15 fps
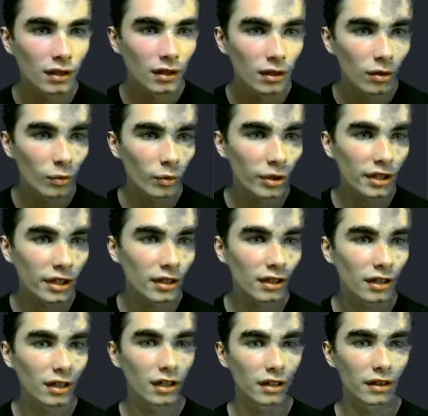we are
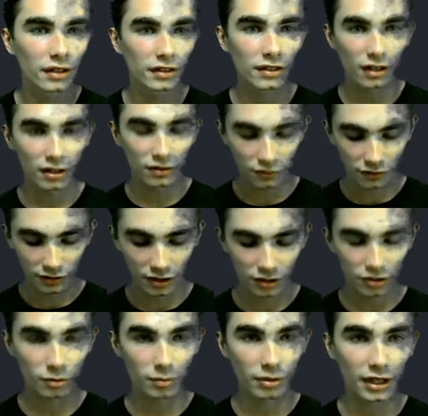on this
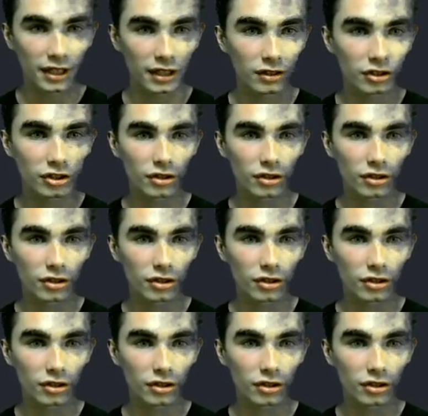unfinished branch.